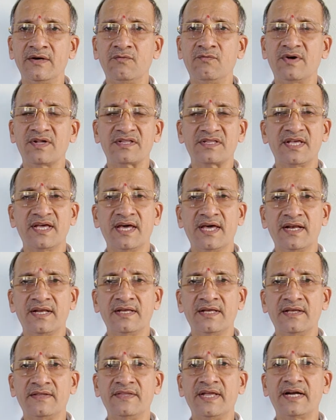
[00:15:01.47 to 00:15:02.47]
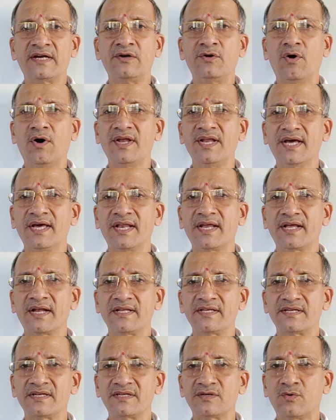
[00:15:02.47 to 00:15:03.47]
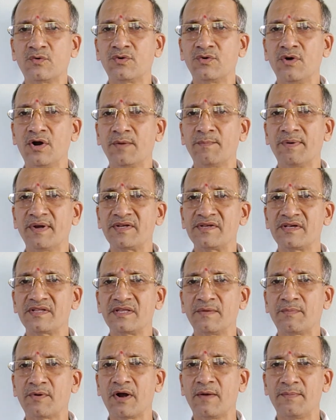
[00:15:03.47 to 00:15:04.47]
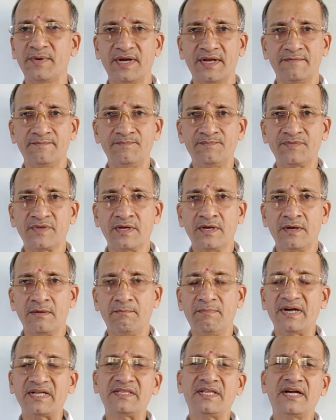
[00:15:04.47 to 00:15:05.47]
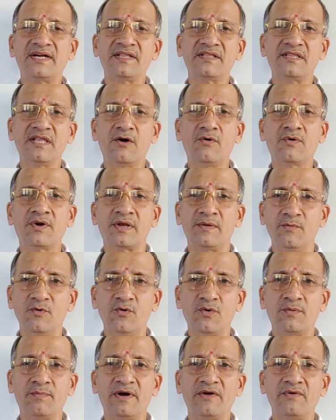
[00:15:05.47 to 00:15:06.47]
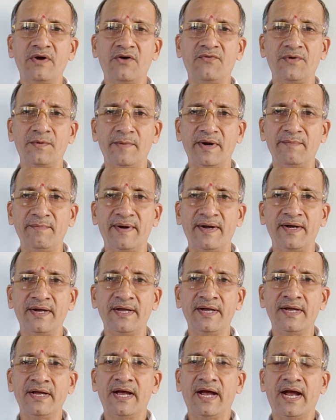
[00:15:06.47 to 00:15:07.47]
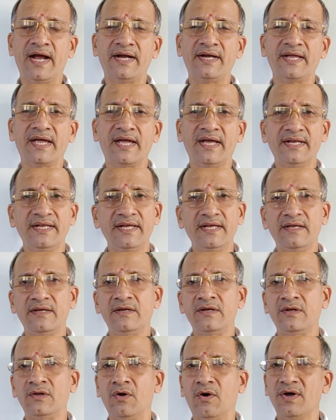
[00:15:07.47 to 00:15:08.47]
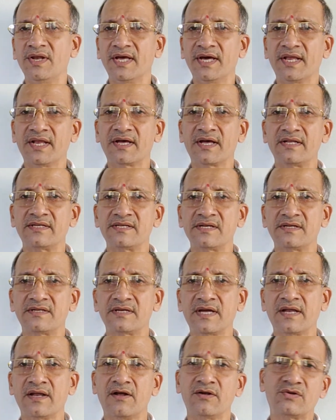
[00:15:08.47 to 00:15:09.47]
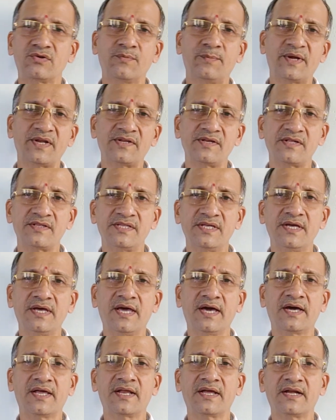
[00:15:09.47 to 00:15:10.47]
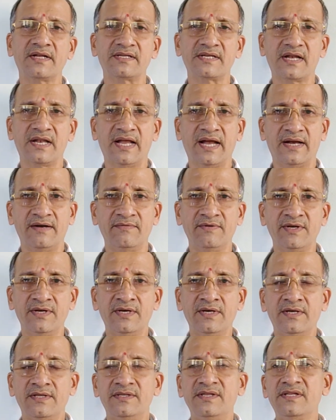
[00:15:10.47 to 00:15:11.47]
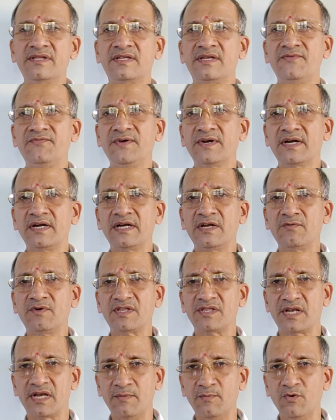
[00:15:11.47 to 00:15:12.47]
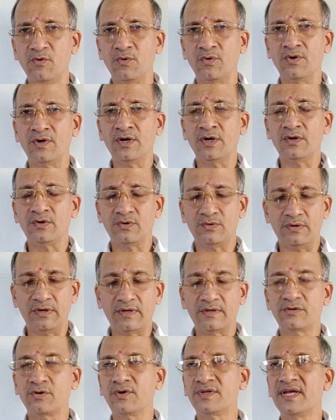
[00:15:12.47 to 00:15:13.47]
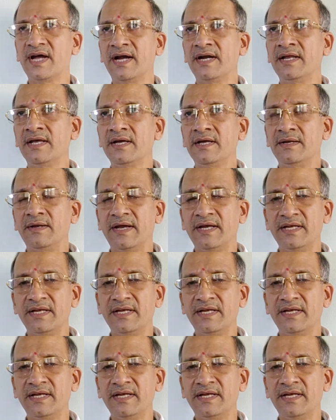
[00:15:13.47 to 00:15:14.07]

was there that non-agriculturists could not purchase the property, but that is now removed by way of amendment, and any non-agriculturist can also purchase the agricultural land. This difficulty was removed so that